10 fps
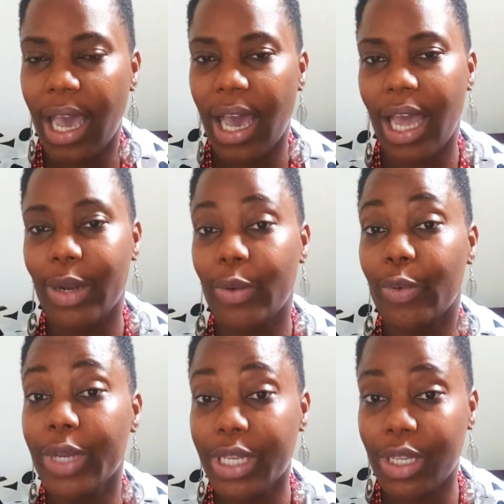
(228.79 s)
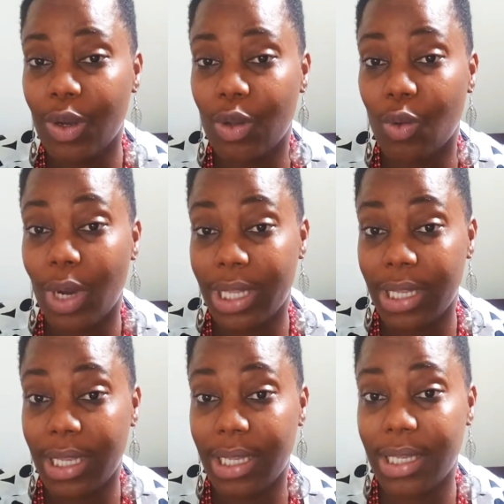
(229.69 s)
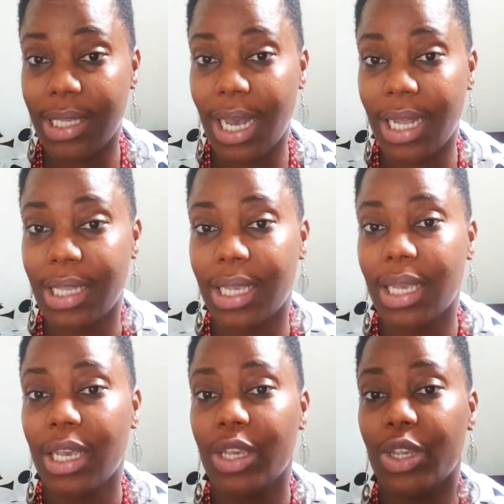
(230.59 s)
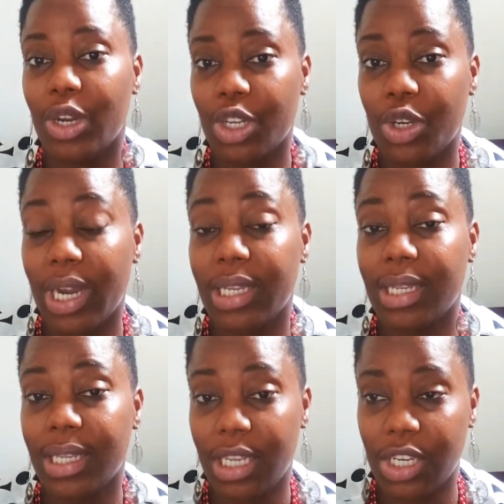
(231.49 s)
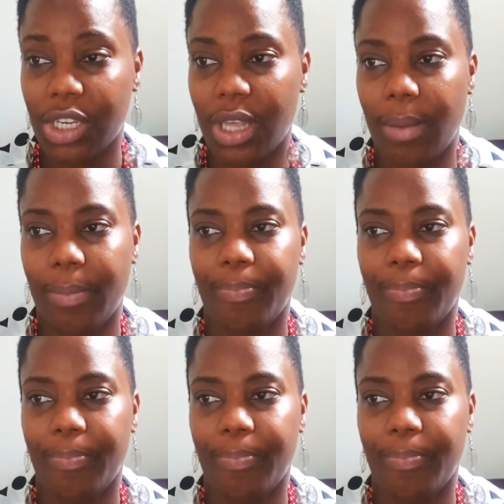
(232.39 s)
and reason out what it is that you're trying to teach them.